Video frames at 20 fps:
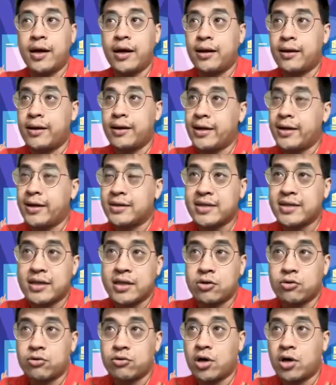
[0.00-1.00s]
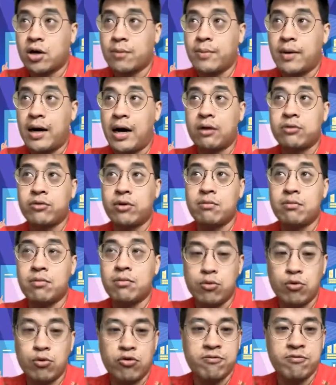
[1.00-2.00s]
And then they started to talk about how do we
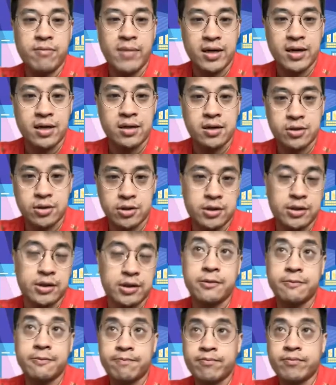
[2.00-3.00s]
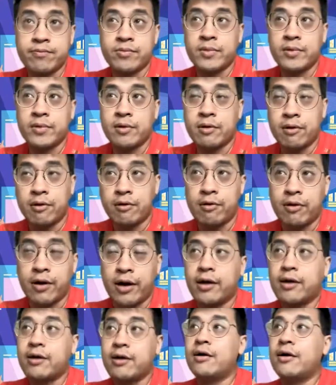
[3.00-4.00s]
move money digitally,
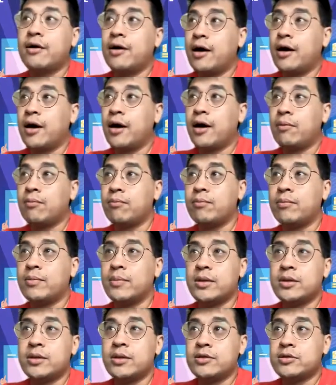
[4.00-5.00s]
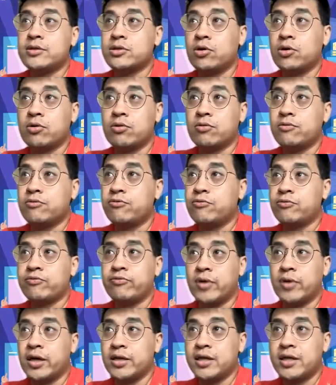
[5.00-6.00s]
right? So
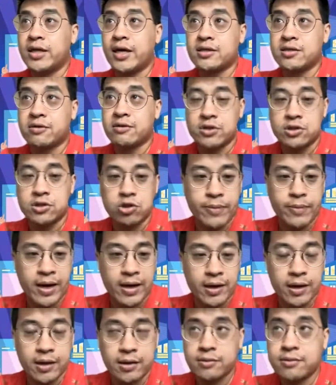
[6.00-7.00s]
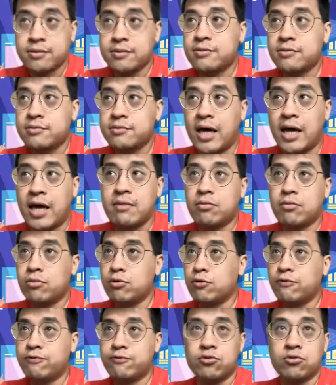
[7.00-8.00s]
early days of digital banking, then
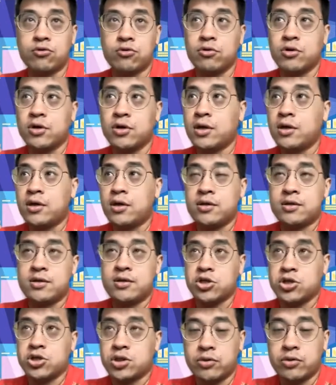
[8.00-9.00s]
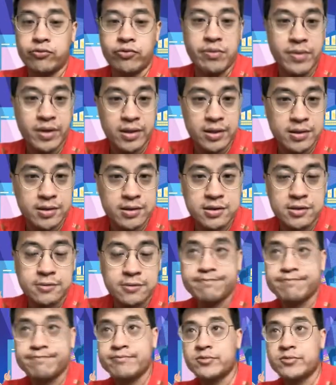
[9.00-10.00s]
move to digital remittance.
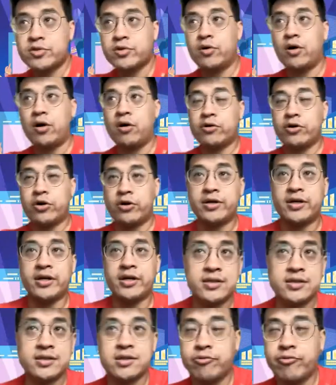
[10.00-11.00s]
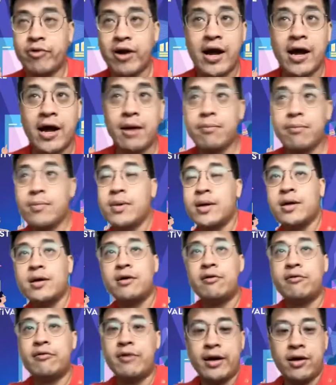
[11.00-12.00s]
So all your Instagram,
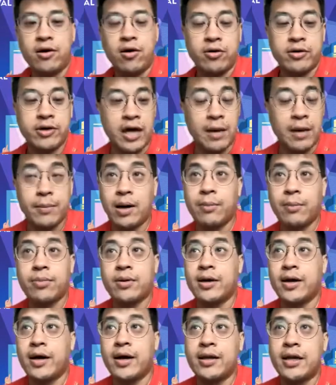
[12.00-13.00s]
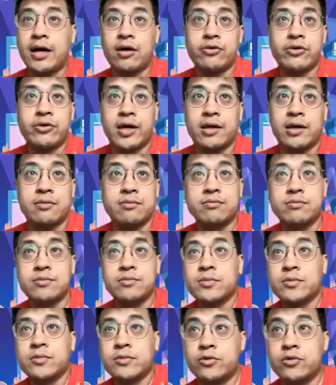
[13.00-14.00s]
right, all came up, and now you can
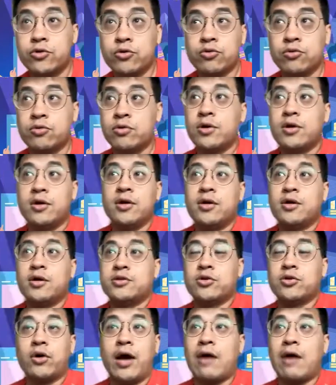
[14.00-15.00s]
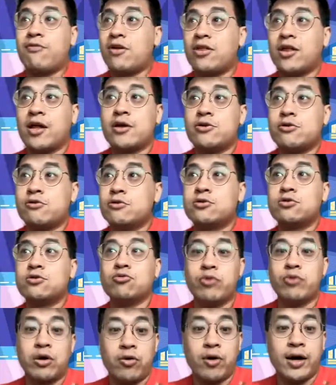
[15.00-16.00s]
do, so everything that used to
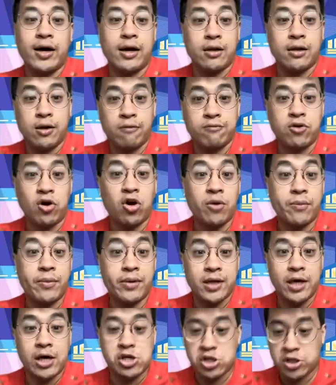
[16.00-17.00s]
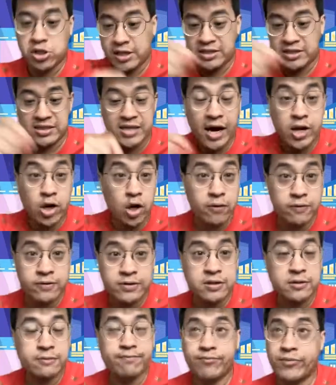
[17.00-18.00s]
require a lot of documentation and
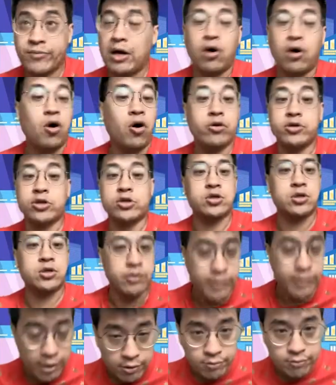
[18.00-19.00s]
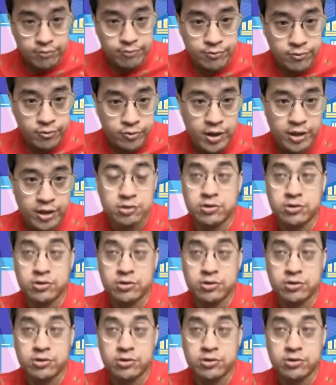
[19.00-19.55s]
sign-offs, they're all digital now, right?